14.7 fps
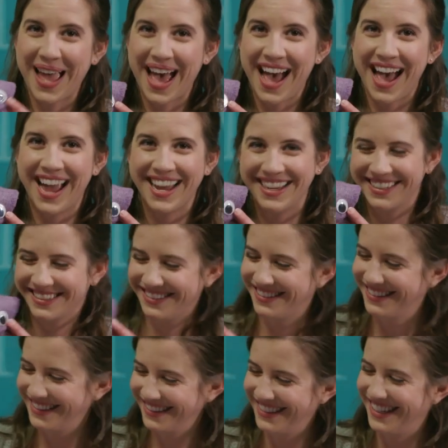Hi.
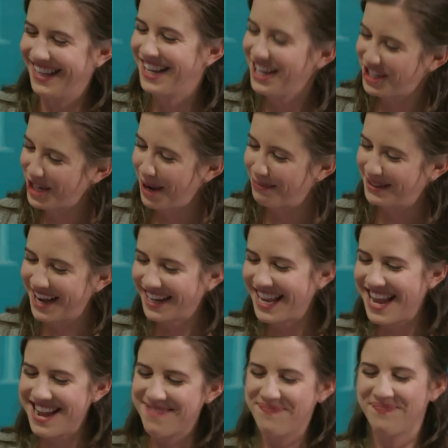Good job,
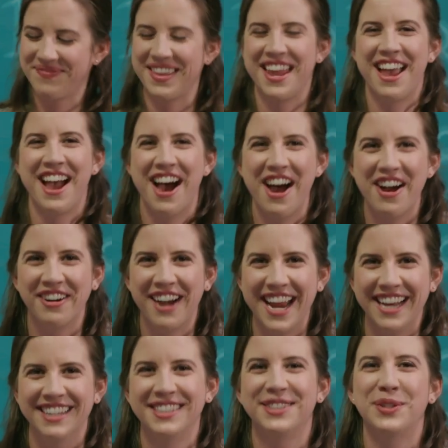Saki. All
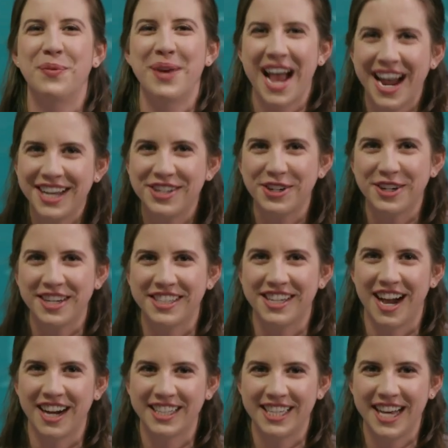right, so when I turn and
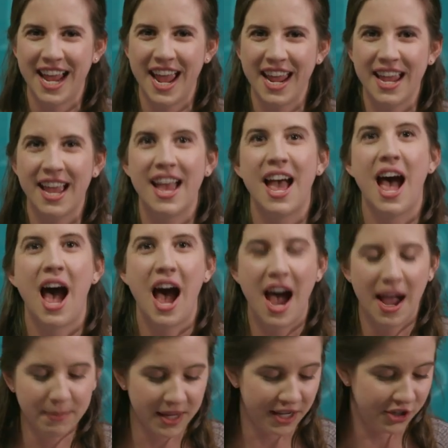talk today,
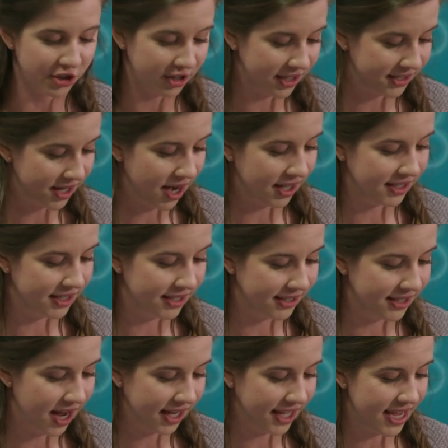I'm gonna turn and talk to
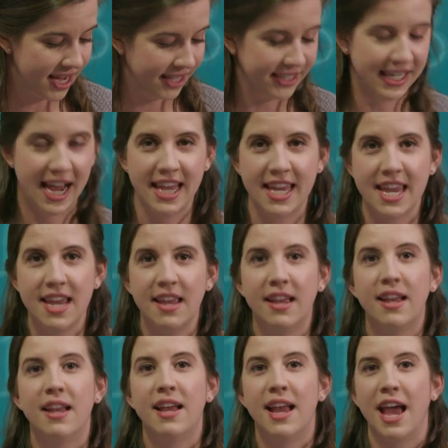Saki and Taigi.
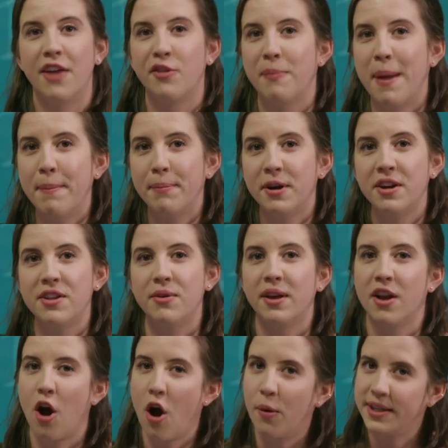And remember, you
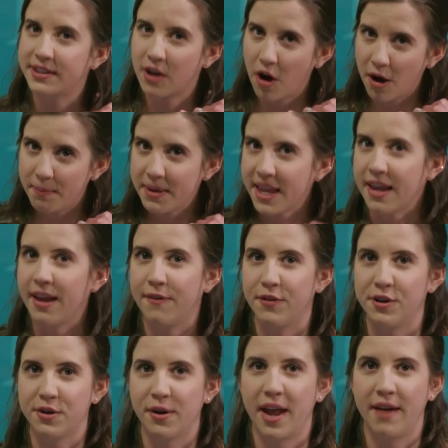can always call me if
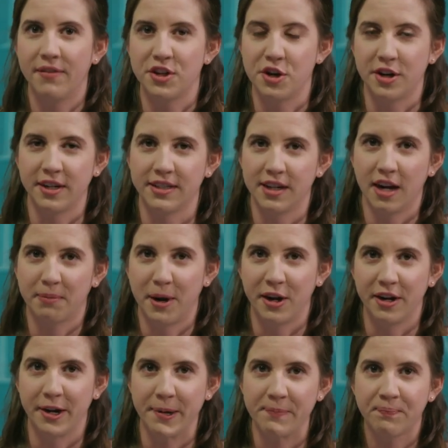you don't have a turn and talk
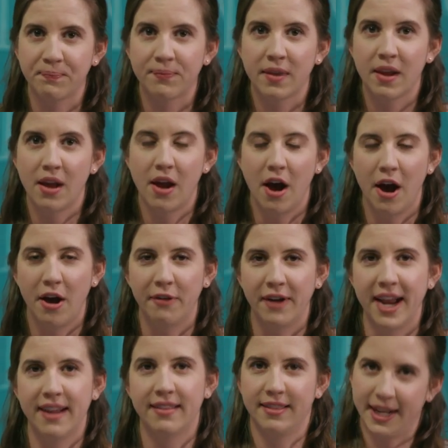partner. All
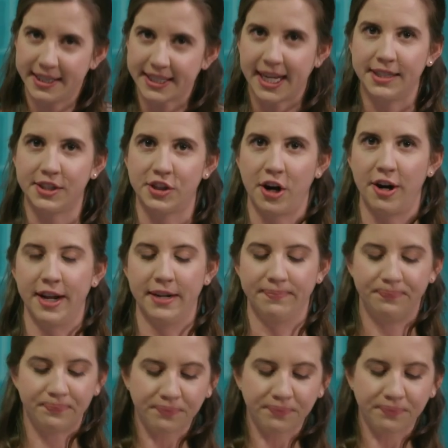right, let's get started.